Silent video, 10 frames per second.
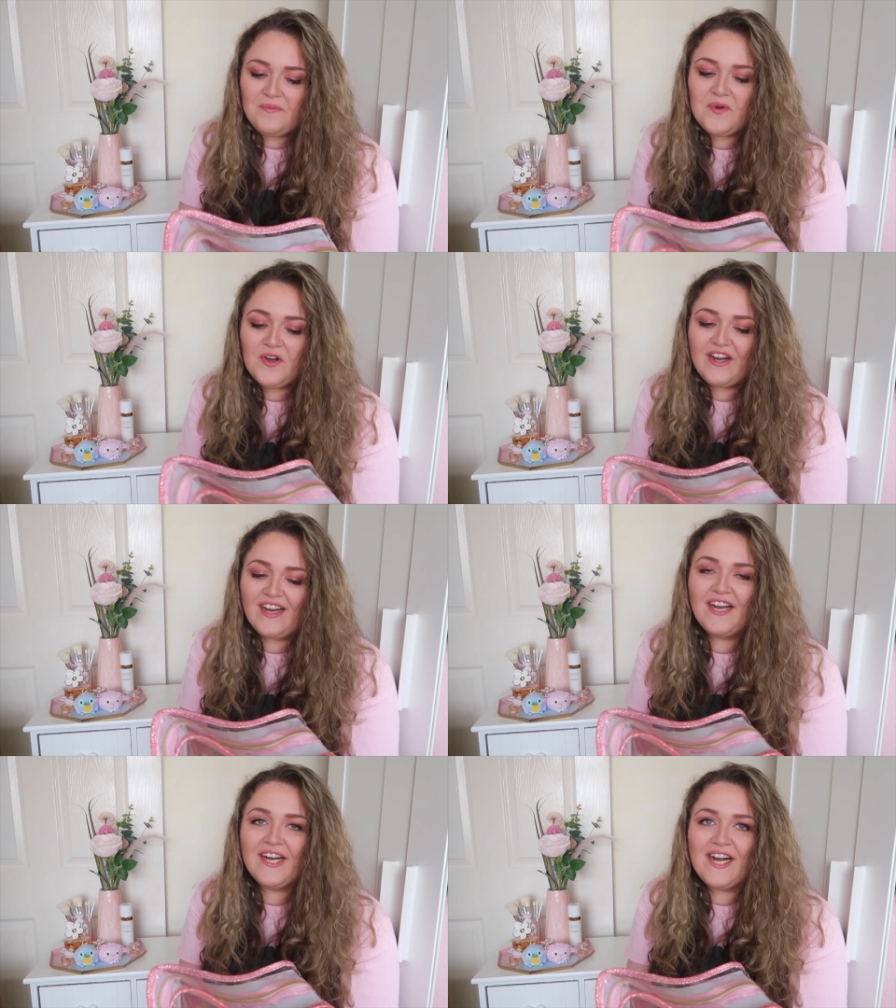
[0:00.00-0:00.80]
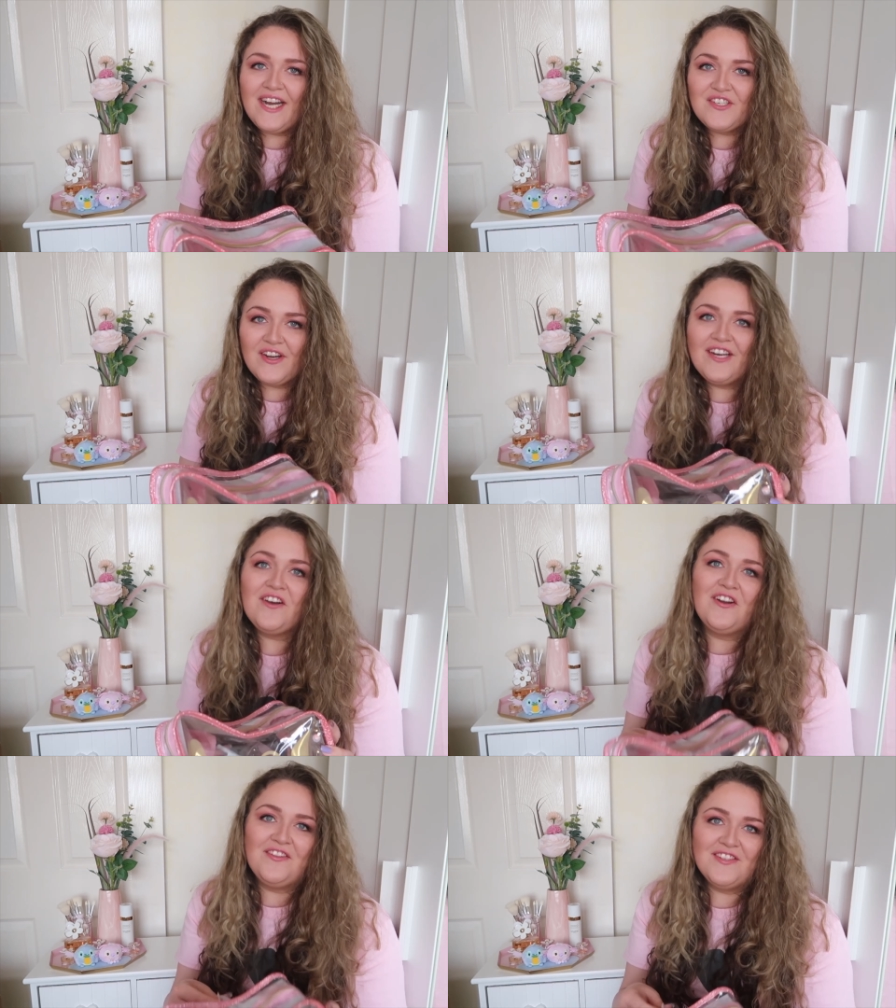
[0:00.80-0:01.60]
But I tried it
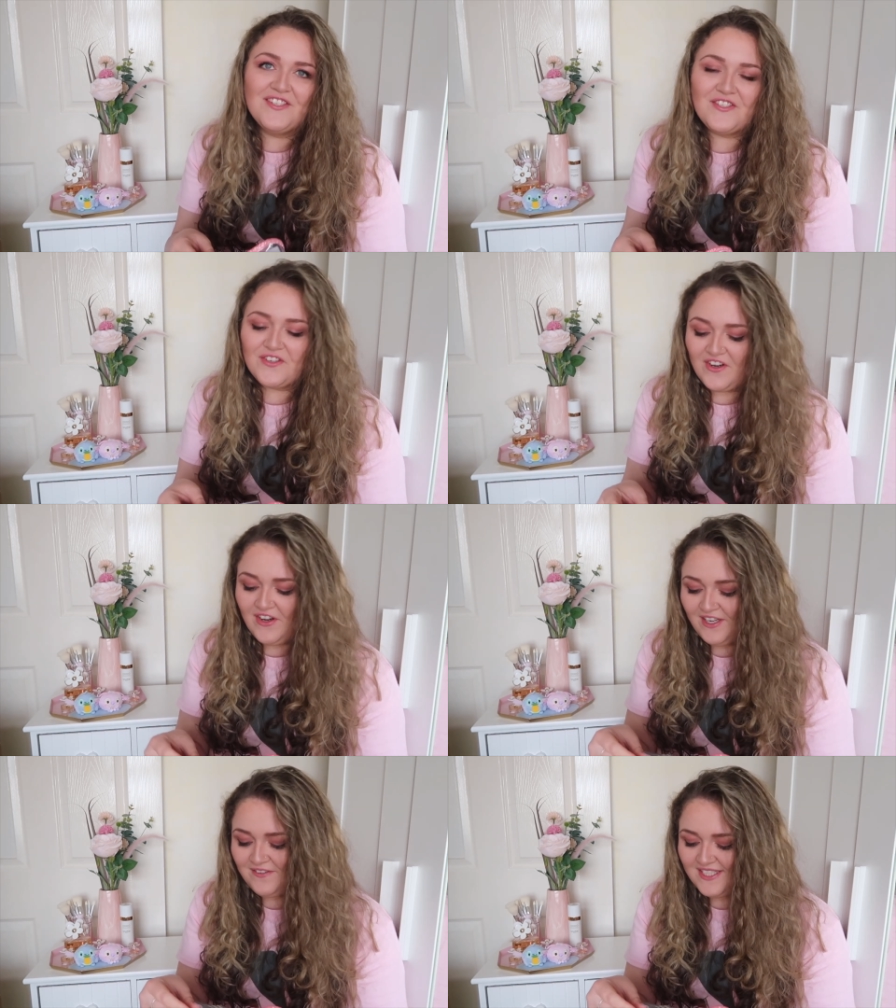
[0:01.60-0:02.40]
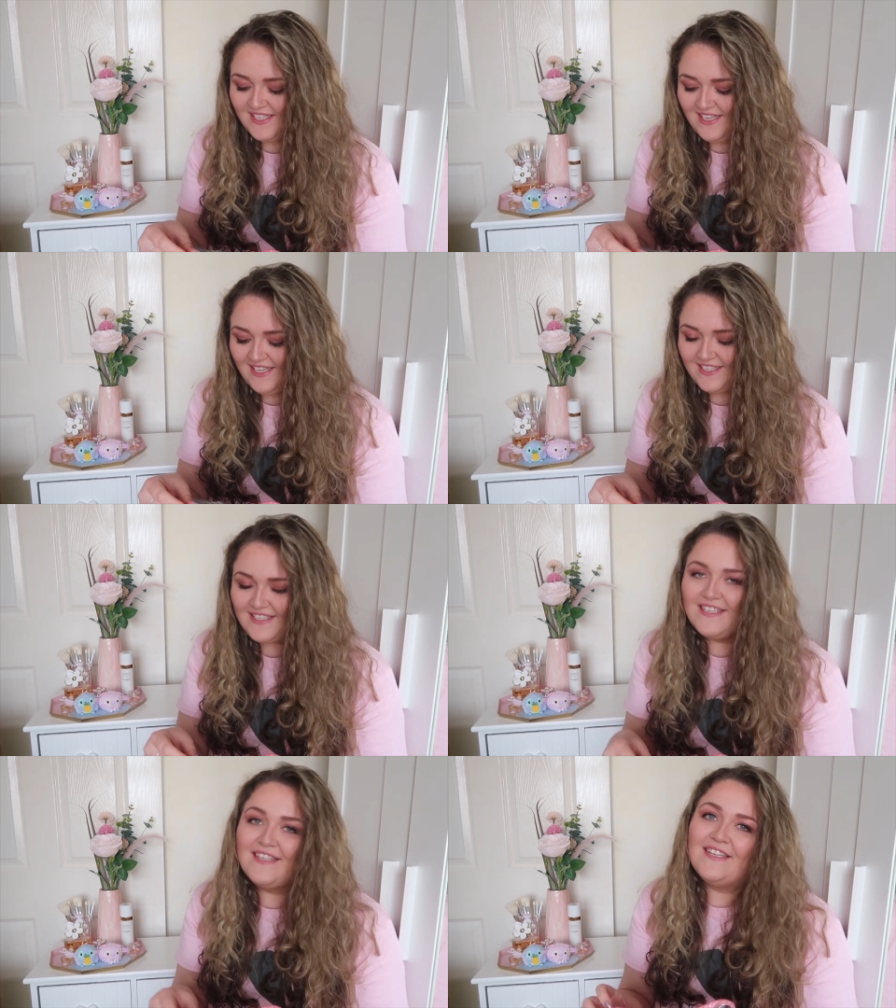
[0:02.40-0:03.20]
on in the store and I was like,